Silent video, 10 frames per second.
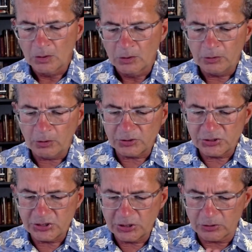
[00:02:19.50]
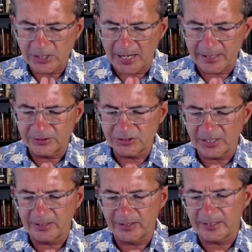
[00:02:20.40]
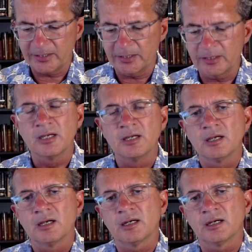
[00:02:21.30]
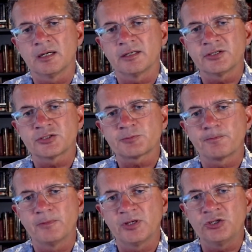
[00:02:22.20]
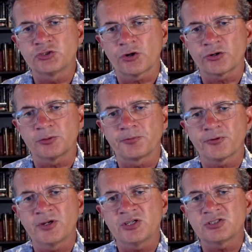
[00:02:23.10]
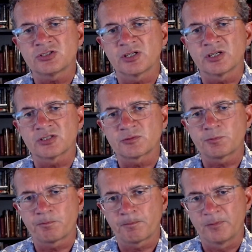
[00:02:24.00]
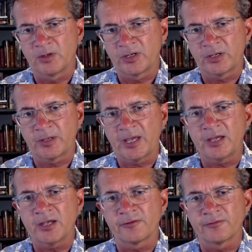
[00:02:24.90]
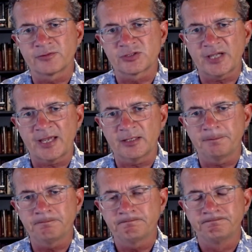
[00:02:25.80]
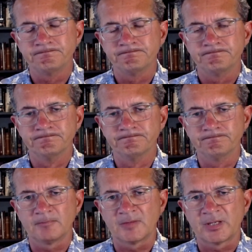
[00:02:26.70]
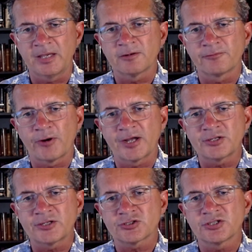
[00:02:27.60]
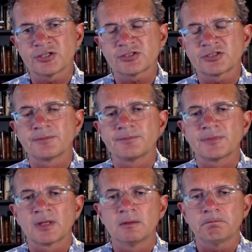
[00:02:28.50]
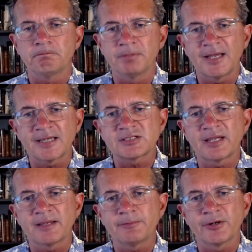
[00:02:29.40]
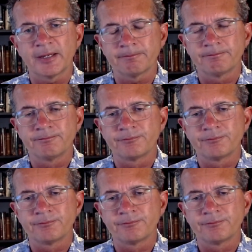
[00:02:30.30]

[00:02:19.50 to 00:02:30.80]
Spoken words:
Notice he goes on to say that this eternal priest, this king of Salem, king of righteousness, blessed Abraham.